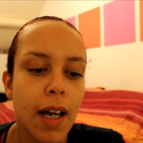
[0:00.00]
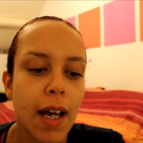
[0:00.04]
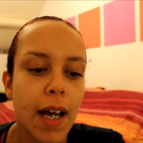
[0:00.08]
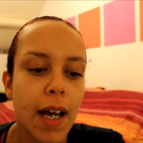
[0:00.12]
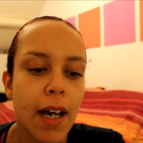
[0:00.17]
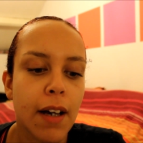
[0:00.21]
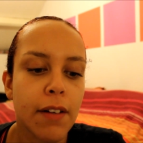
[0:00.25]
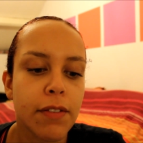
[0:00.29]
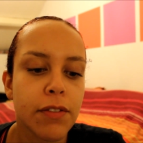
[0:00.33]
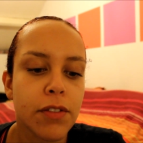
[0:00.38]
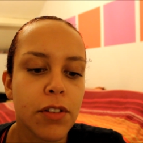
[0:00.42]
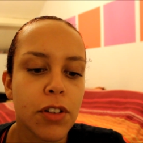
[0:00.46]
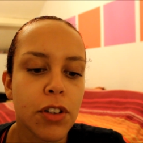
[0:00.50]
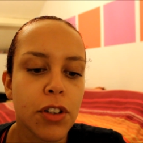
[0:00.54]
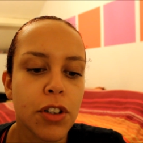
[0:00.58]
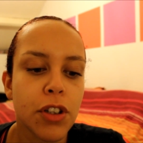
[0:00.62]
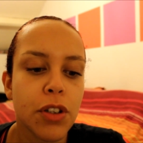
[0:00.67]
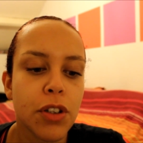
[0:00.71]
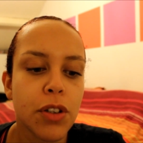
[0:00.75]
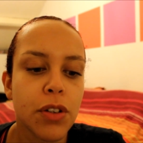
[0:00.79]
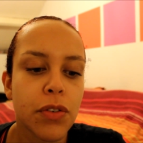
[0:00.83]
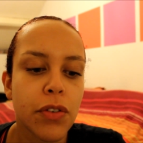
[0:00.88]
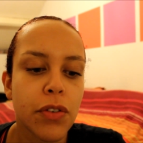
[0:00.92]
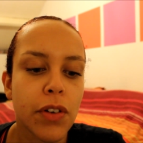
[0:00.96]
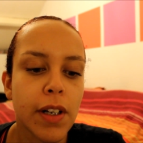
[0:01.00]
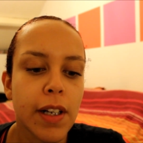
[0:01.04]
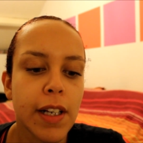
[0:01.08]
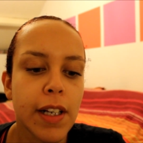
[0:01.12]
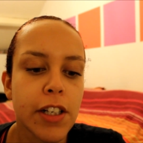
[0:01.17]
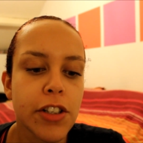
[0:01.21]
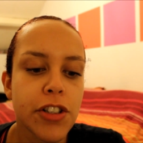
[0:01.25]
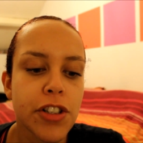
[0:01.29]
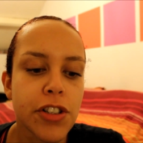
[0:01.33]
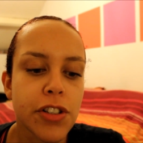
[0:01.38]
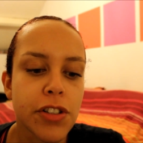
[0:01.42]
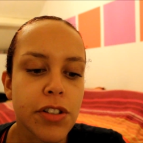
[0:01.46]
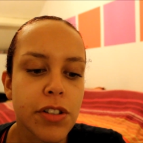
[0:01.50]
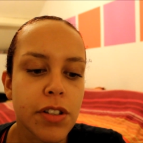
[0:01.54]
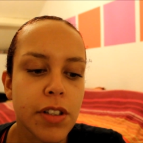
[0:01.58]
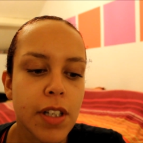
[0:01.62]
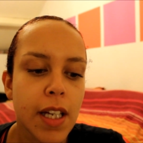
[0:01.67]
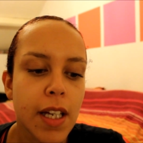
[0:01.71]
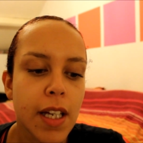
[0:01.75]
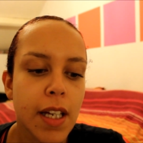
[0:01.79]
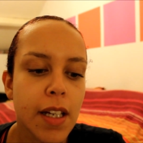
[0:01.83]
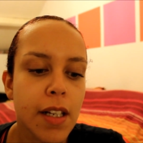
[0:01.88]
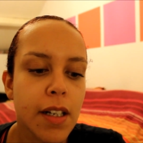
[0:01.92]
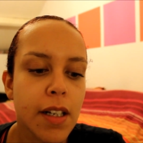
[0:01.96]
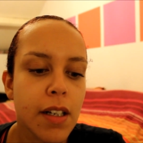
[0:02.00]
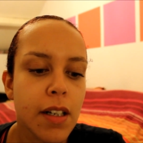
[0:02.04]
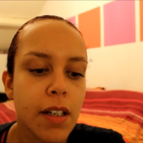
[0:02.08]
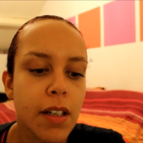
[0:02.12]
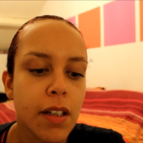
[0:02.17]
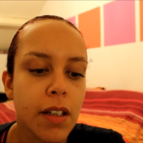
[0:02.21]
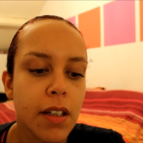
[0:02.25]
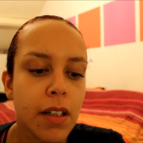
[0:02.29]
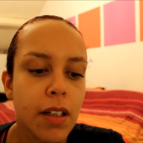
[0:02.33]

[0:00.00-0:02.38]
after you've cleaned your skin.